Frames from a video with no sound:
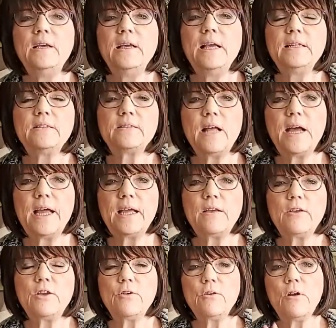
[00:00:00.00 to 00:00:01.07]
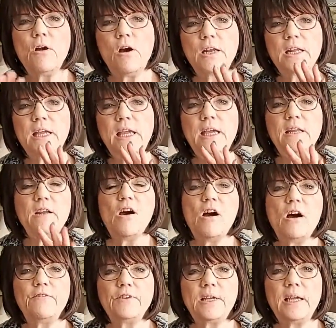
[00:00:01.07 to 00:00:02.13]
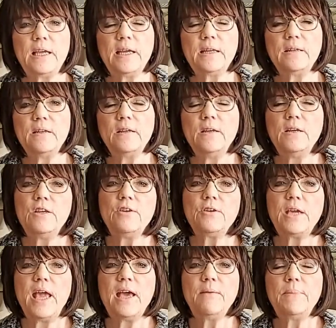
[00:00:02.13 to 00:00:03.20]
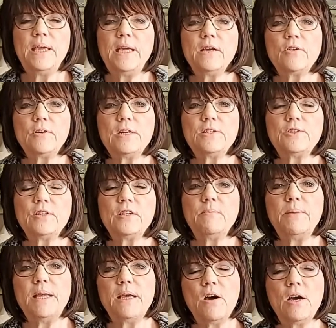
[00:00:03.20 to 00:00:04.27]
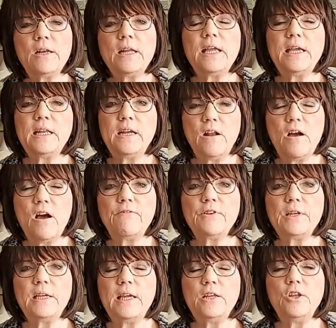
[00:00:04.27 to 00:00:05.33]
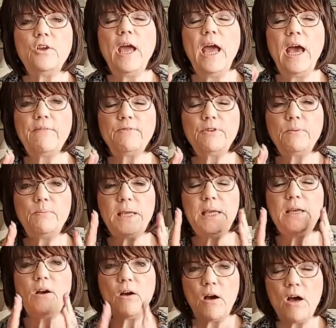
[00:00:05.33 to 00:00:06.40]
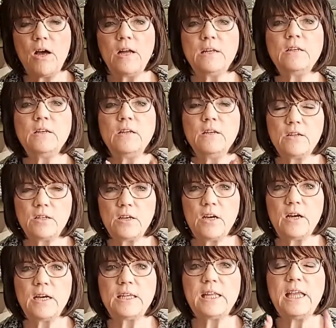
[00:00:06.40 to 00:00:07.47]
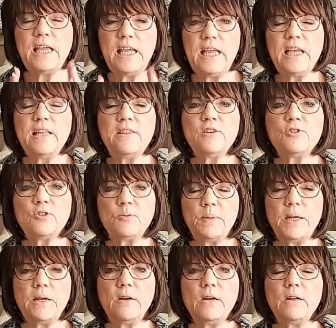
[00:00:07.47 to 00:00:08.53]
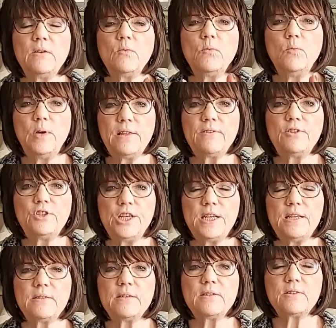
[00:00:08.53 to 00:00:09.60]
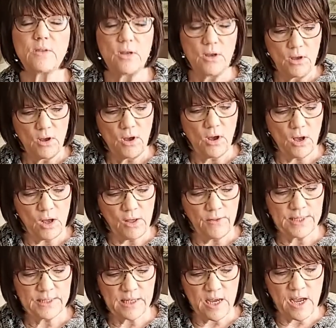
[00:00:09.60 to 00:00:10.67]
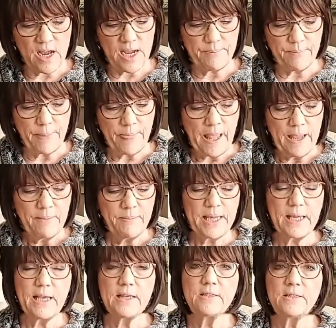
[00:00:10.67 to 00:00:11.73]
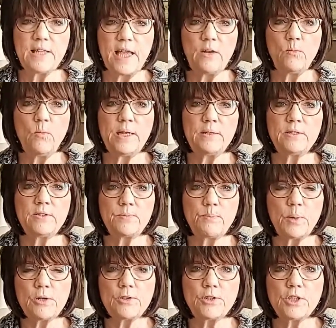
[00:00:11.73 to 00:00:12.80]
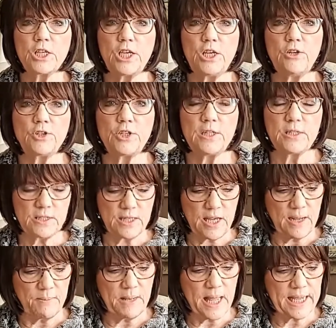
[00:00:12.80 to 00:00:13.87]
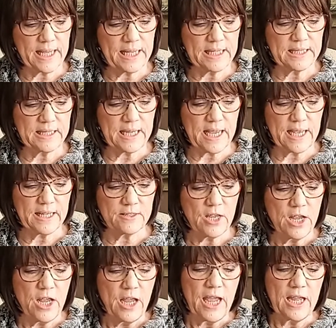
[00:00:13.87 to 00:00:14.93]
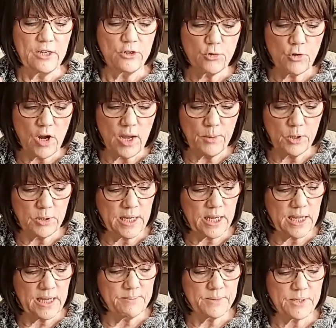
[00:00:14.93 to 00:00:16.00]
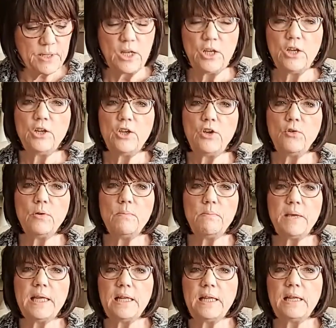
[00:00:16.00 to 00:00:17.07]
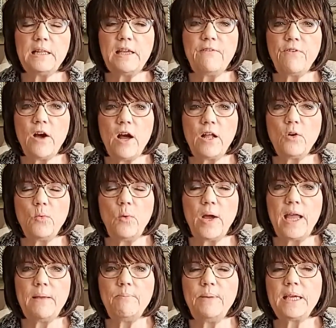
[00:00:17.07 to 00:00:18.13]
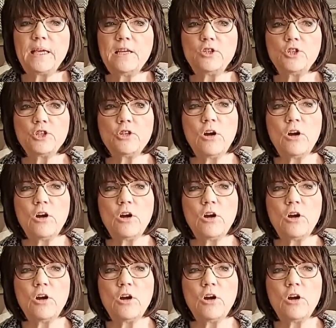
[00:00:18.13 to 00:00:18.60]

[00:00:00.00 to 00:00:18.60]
It's like you're on again, off again. You can't be a Christian and be on again and off again. You have to be on God in the spirit with Jesus all the time. Because then when persecutions come, like it says, and trouble comes, you immediately fall away because your